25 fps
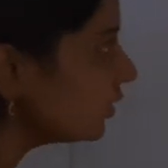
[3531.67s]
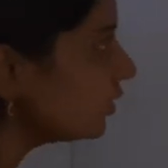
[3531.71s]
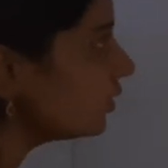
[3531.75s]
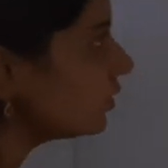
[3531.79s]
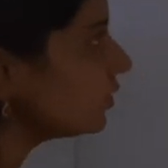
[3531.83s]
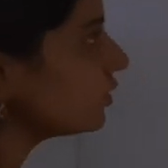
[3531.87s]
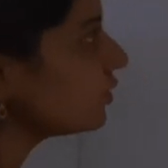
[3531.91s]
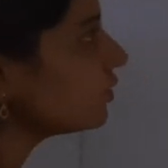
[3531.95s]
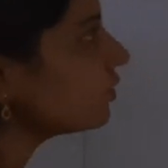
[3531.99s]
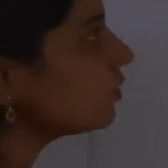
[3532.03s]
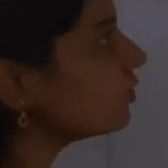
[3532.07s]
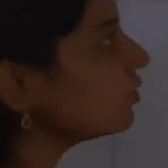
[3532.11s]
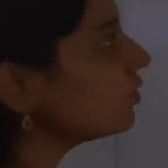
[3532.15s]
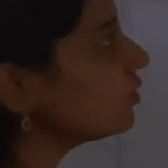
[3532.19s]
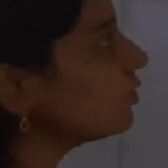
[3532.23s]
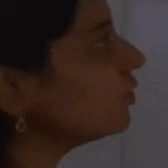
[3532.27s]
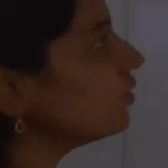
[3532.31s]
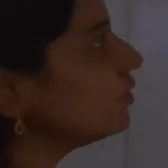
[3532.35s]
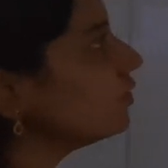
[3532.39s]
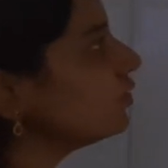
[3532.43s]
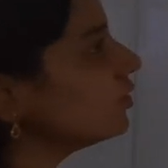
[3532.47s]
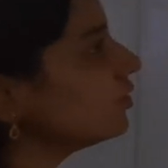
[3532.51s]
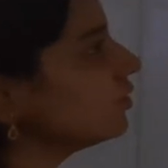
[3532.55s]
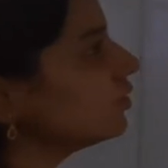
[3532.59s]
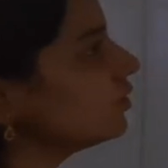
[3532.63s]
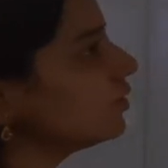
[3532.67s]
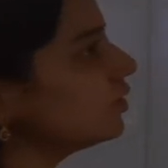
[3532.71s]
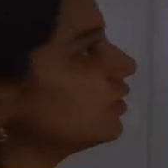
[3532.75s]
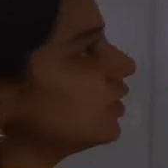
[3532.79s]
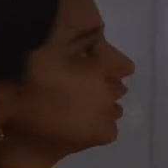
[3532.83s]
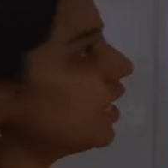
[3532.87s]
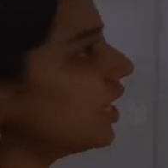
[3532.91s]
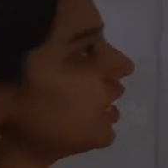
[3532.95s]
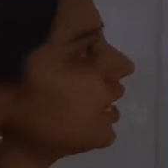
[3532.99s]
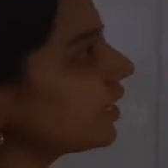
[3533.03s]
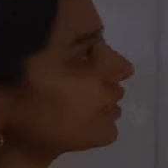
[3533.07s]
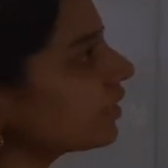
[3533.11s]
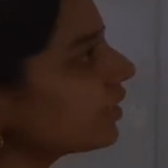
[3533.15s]
So,
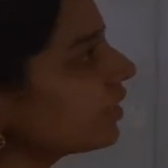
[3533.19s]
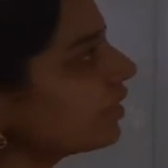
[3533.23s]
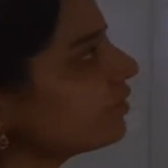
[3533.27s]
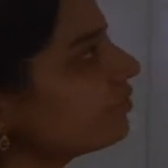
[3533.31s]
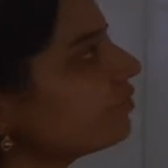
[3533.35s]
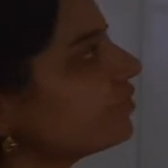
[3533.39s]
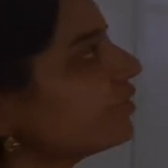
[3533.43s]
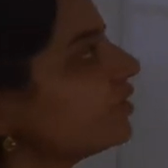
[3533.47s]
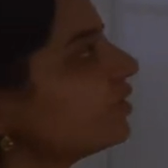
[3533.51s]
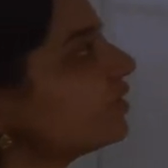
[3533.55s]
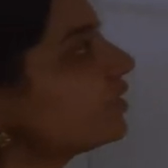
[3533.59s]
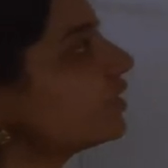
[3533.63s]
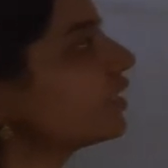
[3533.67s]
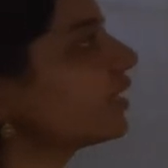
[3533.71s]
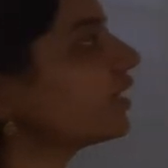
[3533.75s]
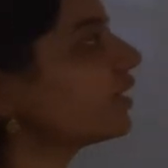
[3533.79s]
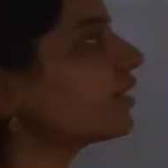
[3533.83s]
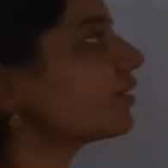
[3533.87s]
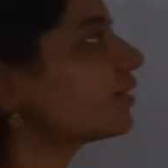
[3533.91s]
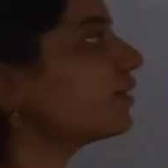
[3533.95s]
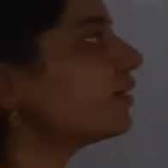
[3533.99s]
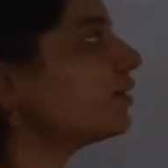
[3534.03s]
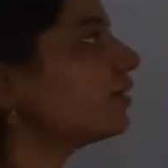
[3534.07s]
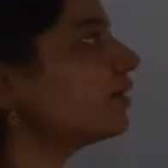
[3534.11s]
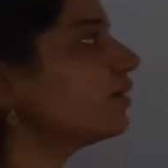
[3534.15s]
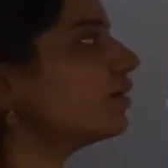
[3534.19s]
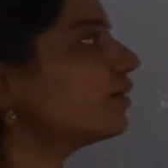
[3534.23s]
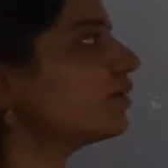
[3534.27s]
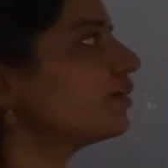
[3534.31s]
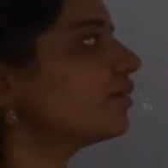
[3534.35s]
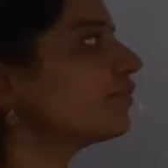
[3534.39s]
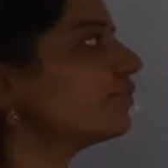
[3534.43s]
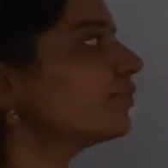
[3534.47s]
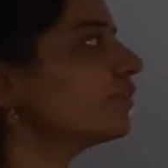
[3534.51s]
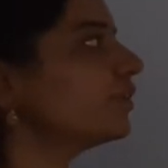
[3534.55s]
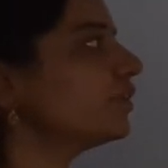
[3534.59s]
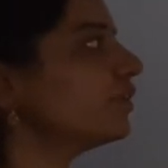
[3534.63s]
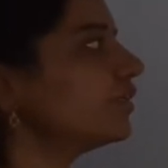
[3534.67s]
again we will take,
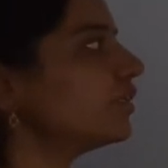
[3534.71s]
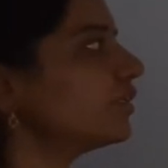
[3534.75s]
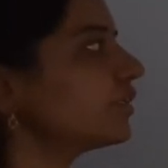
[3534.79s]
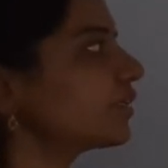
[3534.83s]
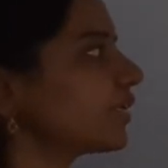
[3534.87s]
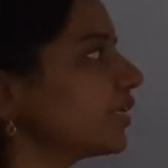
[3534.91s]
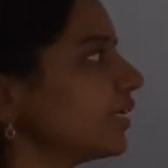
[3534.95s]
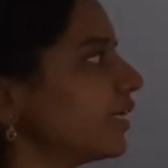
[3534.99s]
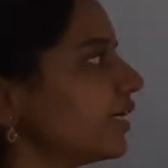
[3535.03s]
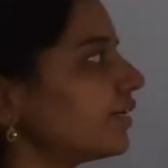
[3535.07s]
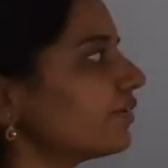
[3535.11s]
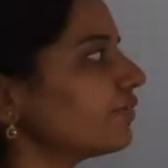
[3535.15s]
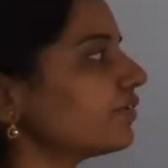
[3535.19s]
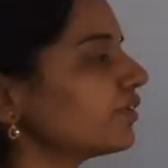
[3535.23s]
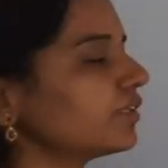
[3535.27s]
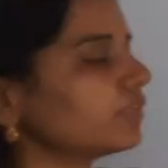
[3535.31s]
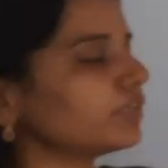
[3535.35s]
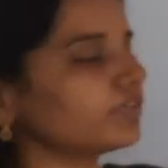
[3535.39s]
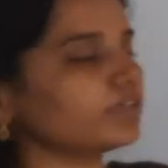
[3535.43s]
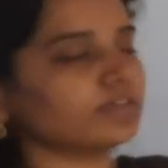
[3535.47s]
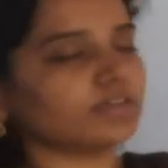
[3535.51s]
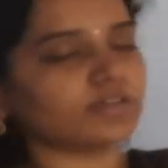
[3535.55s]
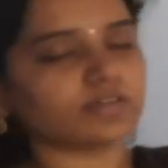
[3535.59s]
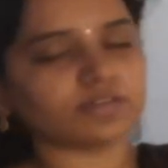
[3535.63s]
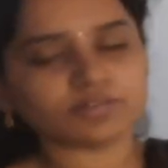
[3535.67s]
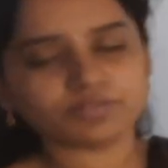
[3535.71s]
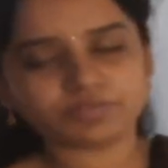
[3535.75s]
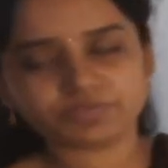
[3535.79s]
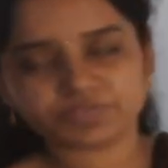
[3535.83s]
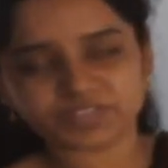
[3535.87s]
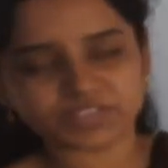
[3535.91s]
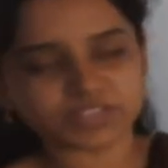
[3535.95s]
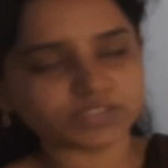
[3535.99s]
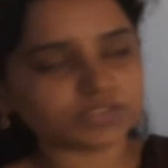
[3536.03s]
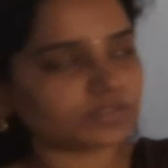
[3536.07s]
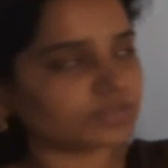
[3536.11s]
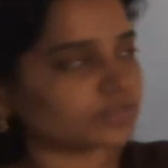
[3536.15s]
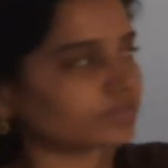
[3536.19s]
we will relate with the
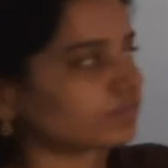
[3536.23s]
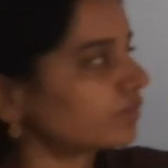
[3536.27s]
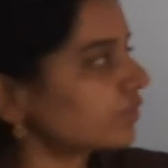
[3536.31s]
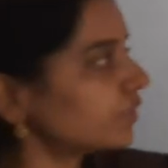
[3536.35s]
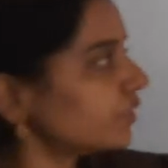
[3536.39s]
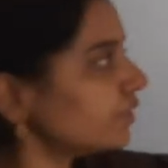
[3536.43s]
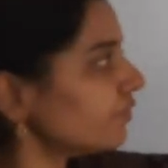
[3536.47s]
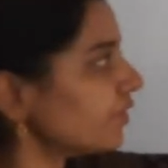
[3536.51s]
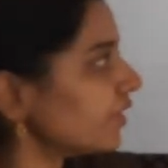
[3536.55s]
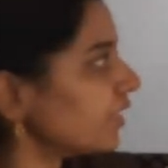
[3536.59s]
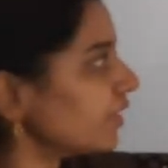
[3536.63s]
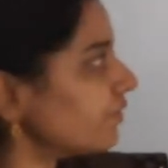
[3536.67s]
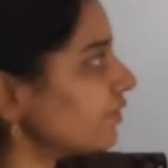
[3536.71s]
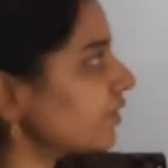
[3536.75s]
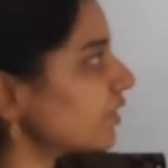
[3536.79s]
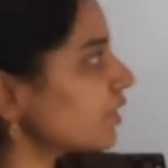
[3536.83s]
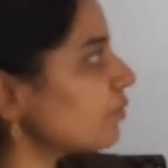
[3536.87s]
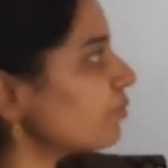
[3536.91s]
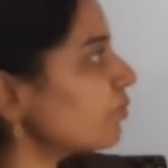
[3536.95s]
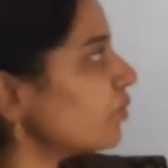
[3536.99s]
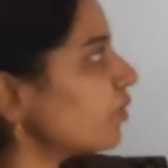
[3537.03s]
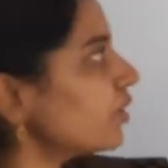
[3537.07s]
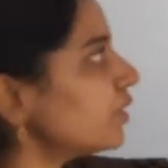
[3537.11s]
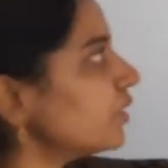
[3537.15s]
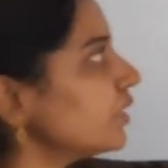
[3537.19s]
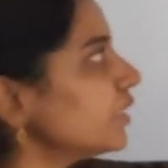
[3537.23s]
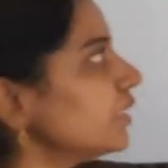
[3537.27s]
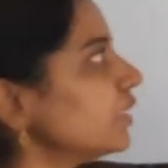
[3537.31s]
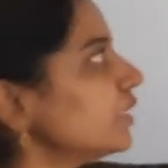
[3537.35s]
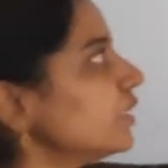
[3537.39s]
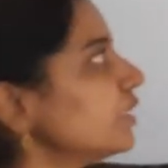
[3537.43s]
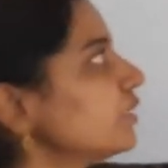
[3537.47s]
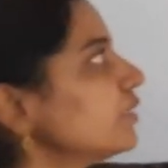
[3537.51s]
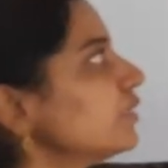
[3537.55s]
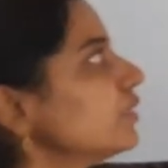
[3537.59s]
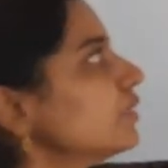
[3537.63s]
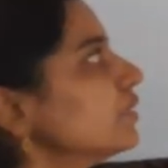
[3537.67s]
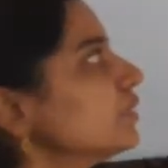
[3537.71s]
physics only. Whenever the
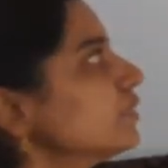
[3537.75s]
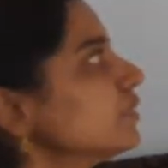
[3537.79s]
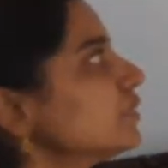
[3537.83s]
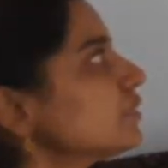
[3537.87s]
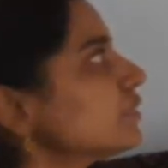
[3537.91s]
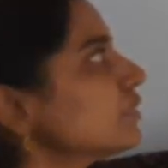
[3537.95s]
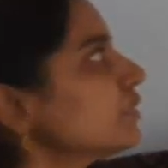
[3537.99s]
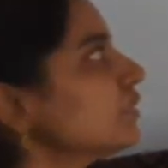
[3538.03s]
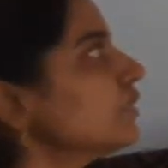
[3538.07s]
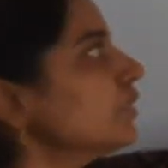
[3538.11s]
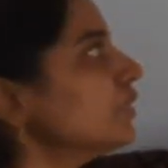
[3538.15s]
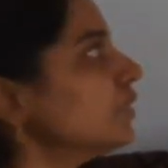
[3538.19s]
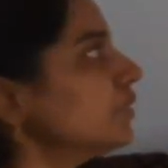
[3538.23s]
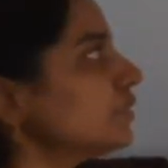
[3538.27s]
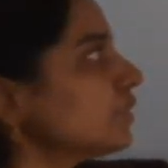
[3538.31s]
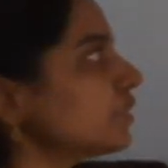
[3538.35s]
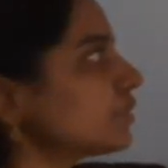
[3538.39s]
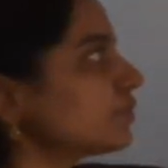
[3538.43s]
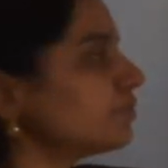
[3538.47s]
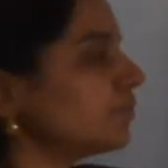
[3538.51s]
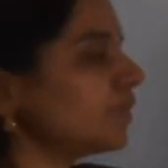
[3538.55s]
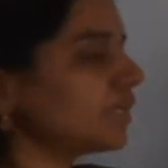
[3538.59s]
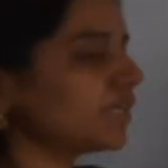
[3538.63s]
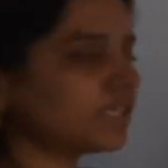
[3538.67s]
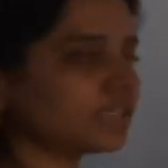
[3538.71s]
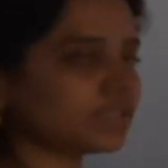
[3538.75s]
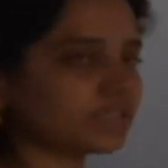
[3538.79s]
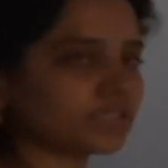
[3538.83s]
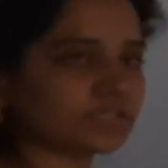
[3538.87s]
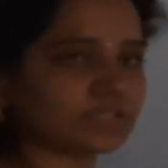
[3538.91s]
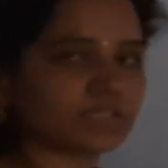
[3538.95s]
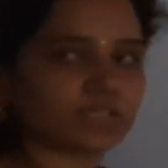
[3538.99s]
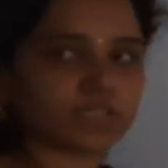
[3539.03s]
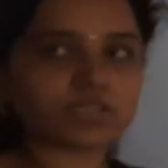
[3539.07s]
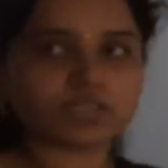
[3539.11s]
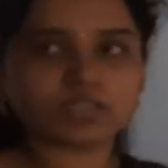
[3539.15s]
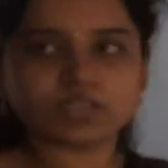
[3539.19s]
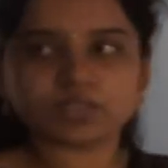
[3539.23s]
body is just making the
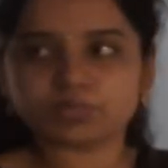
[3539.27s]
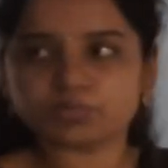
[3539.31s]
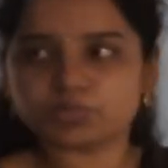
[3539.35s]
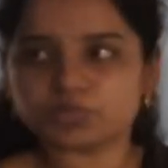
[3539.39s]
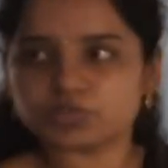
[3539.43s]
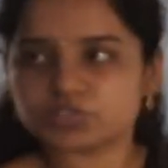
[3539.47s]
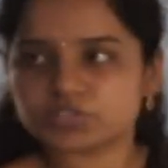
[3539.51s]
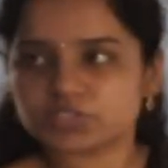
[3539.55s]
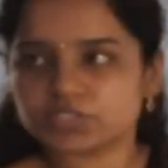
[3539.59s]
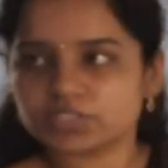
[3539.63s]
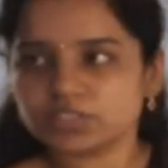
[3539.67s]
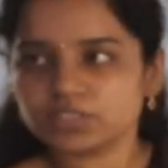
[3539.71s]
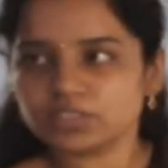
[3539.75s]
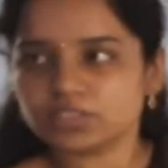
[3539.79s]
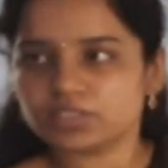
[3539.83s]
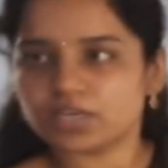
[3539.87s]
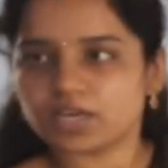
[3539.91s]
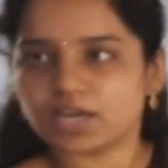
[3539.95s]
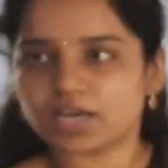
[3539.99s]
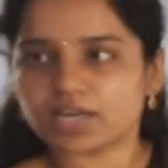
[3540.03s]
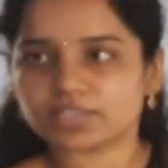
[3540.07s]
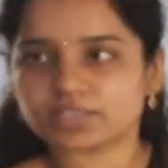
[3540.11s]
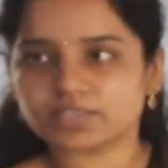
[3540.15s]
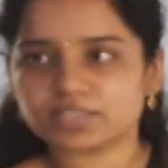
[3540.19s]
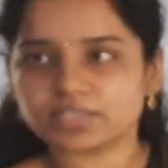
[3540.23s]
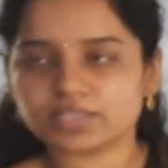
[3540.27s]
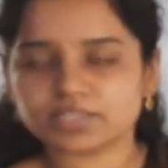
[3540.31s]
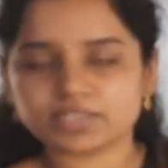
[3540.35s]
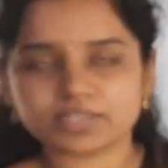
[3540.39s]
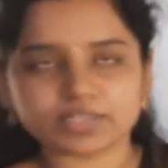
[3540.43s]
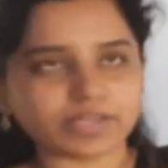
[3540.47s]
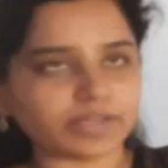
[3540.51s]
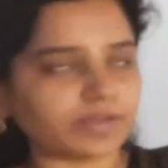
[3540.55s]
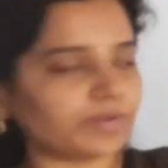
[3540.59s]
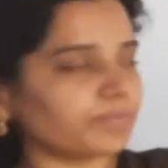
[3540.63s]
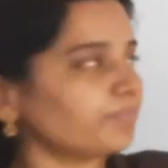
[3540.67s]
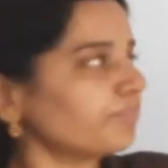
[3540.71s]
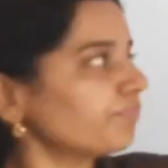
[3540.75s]
circular motion, at that
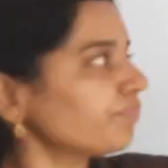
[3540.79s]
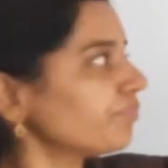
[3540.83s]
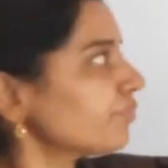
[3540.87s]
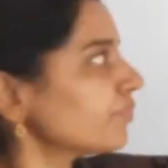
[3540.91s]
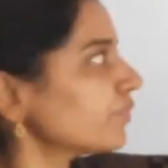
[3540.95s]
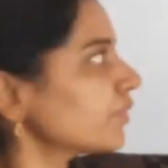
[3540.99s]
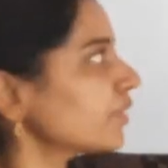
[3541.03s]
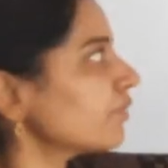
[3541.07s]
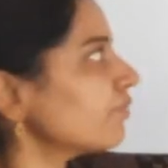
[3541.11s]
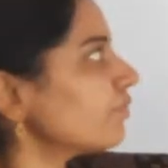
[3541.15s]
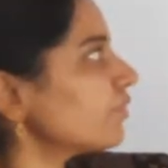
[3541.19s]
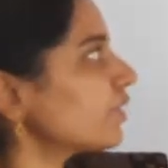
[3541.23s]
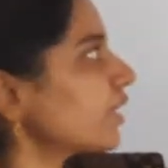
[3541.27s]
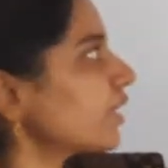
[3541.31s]
time we